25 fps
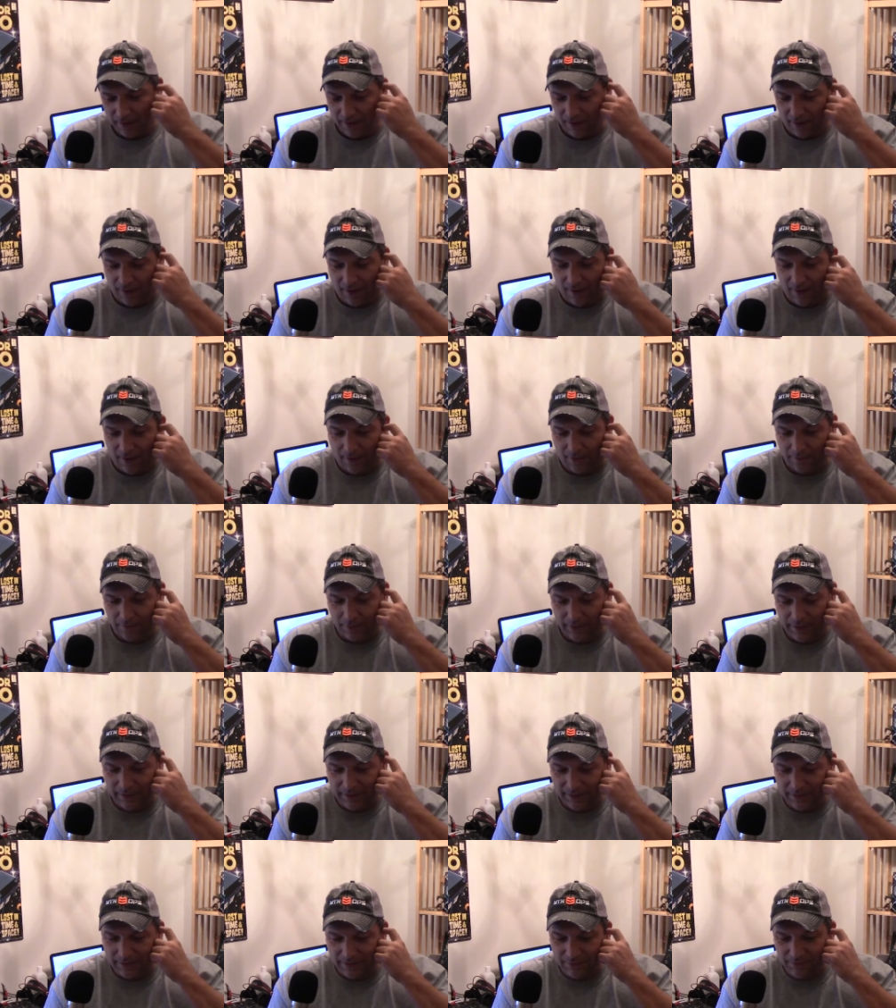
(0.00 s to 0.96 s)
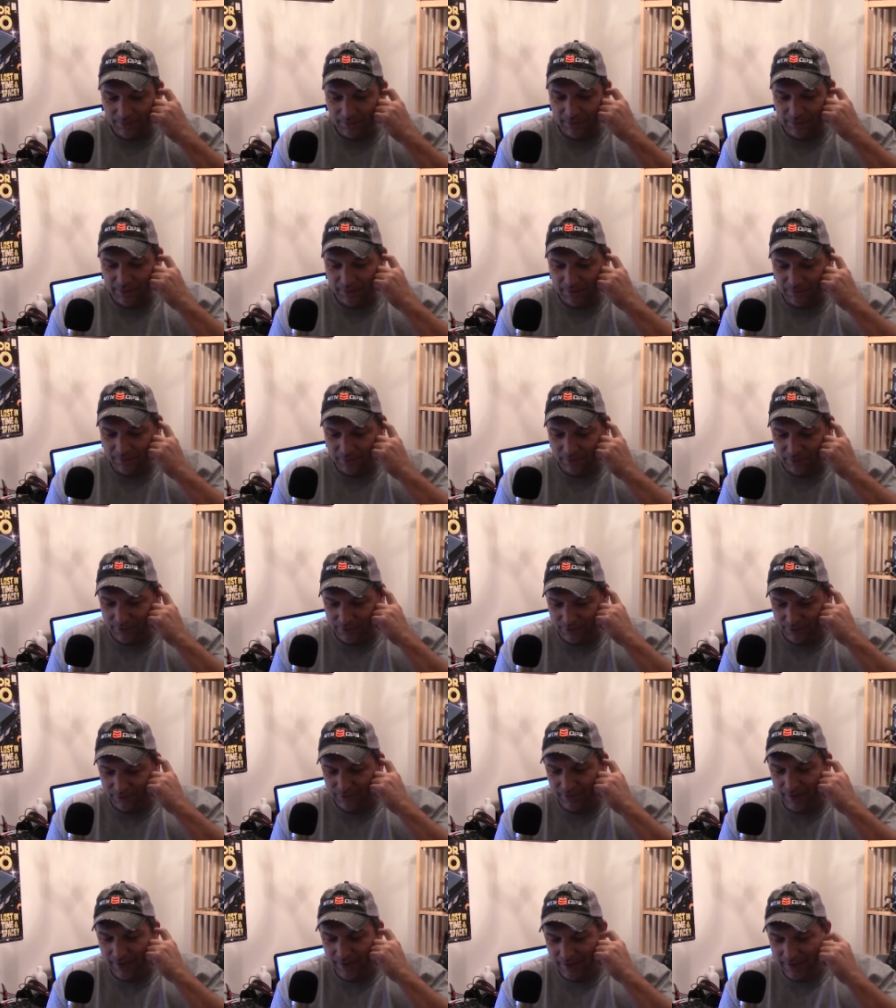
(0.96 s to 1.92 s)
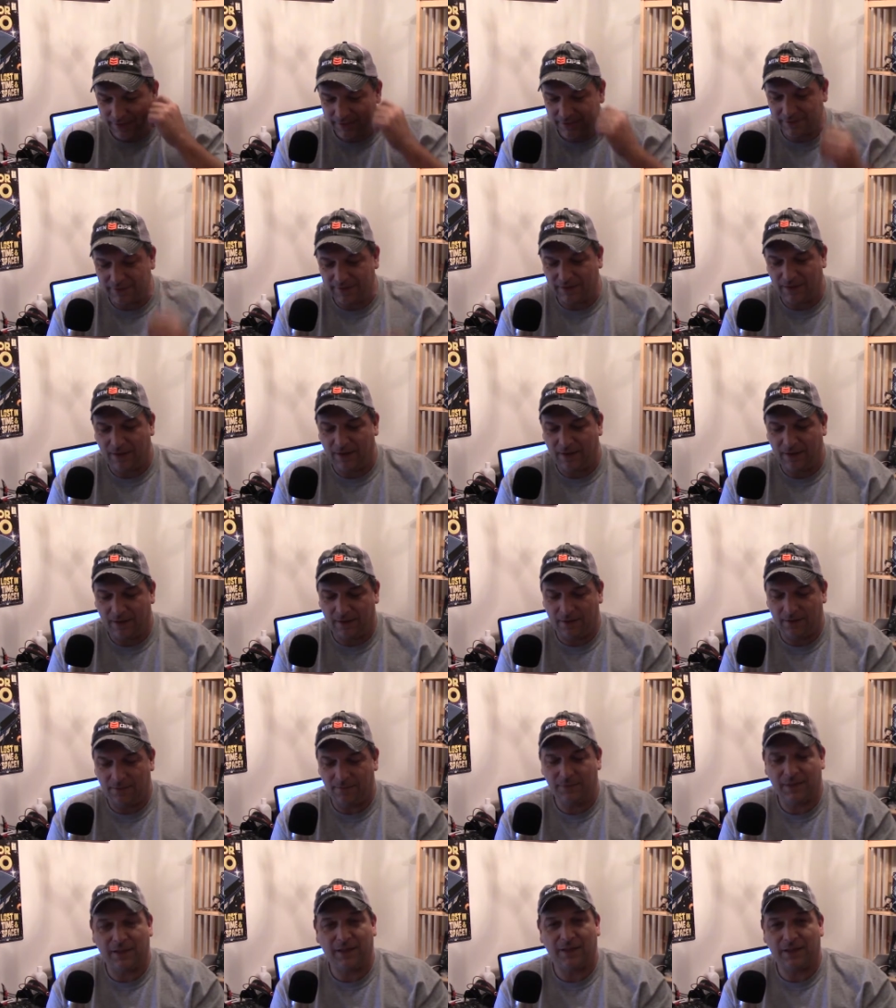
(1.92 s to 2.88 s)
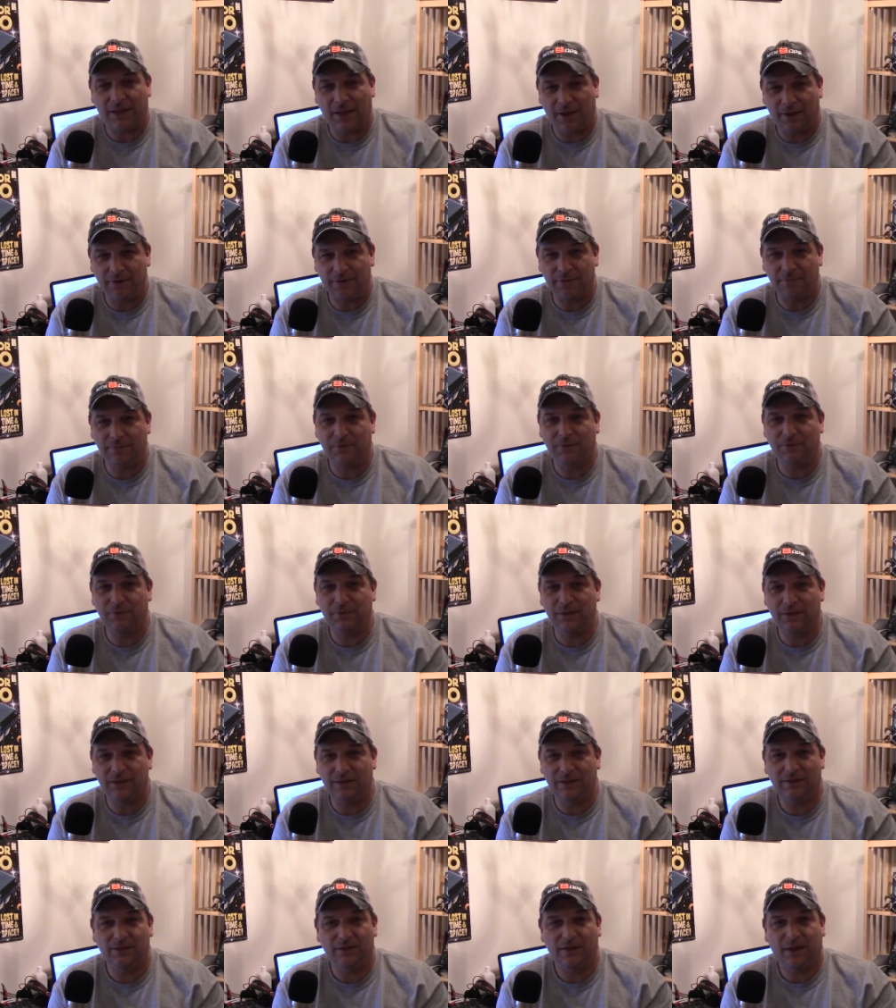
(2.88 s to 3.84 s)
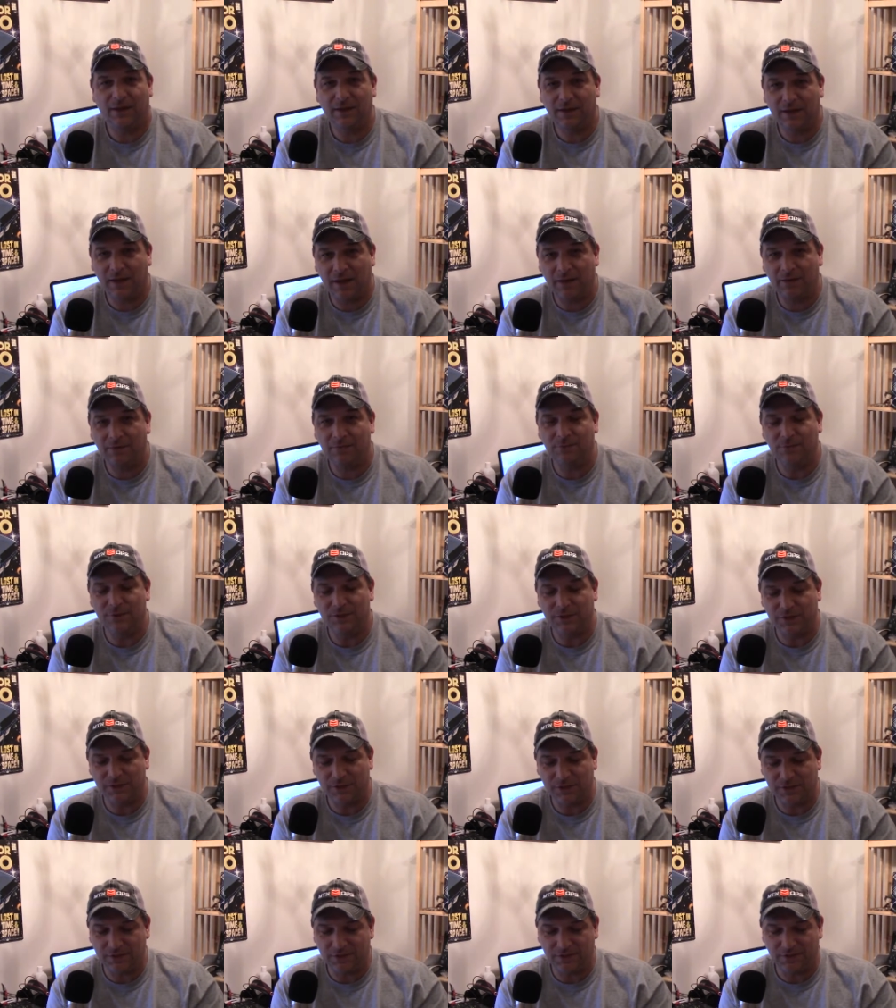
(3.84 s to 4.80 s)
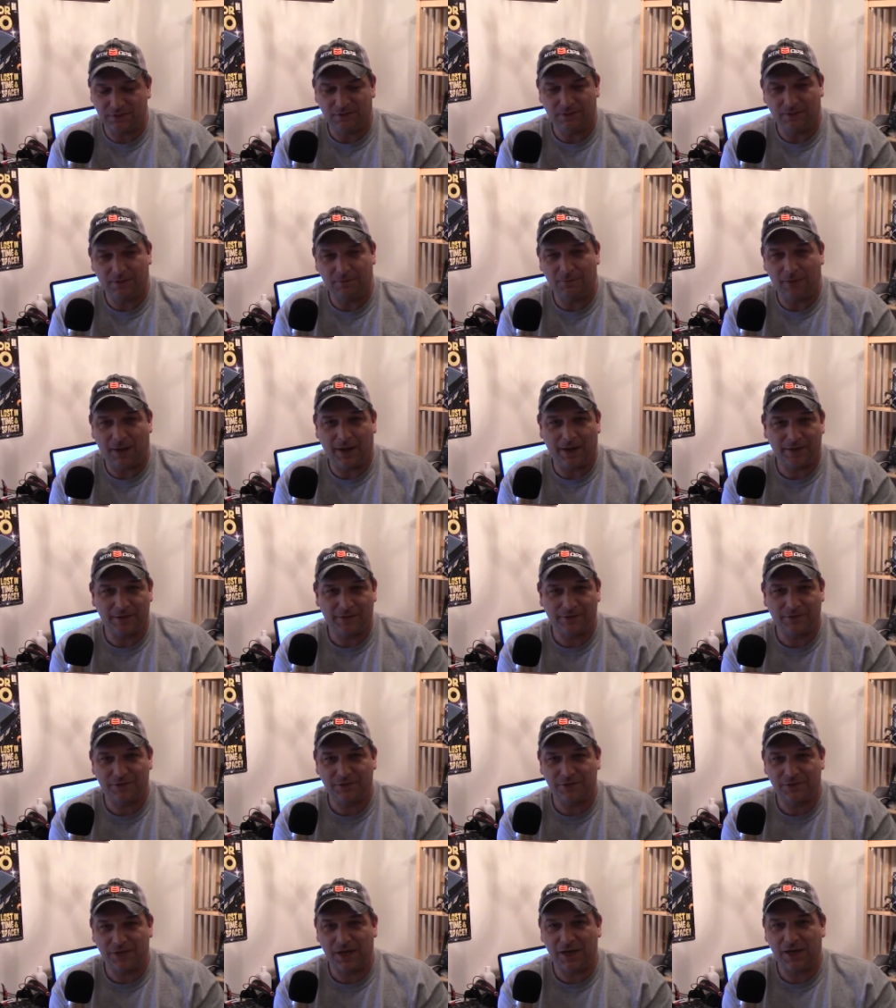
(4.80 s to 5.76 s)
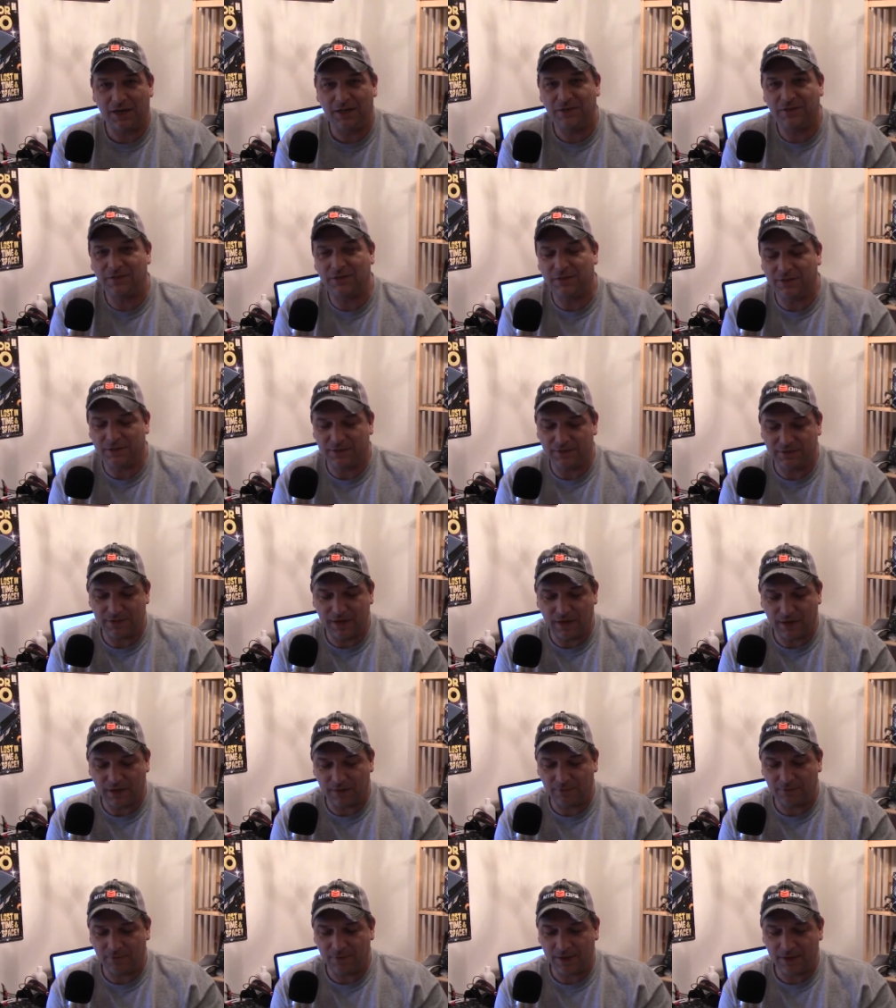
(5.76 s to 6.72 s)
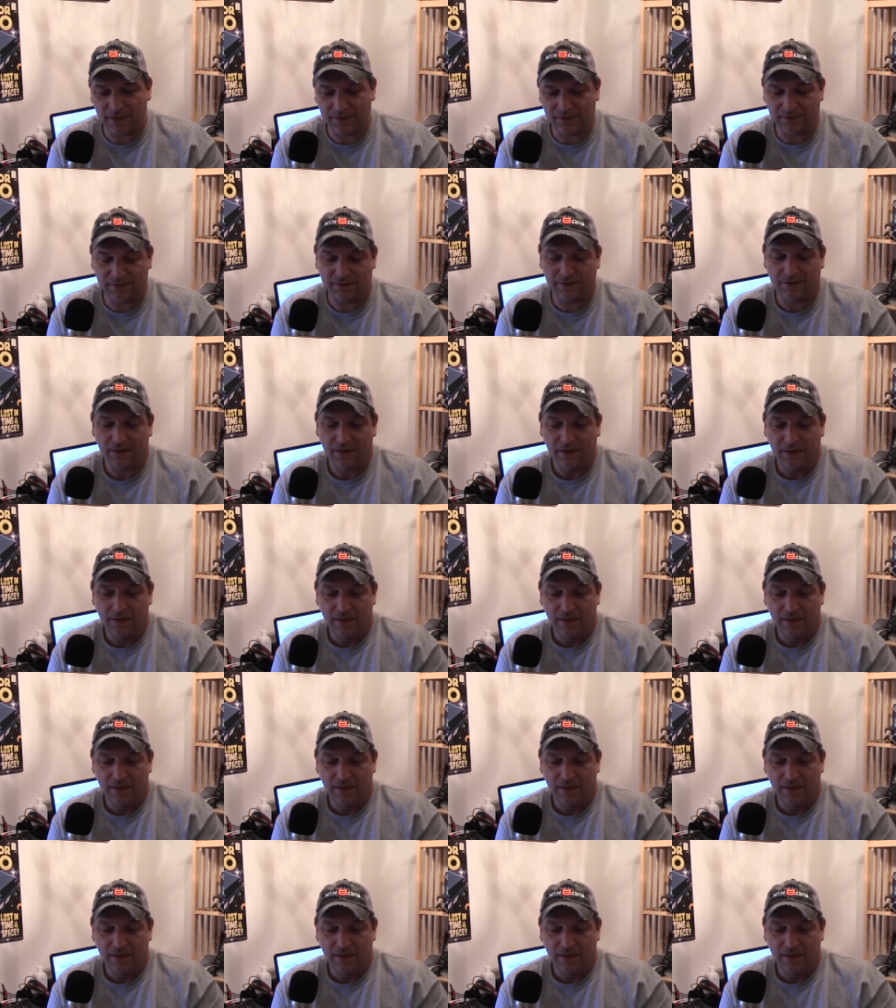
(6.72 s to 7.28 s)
But he did win the first race. They allowed him to win, again, with just the minor change in the second race.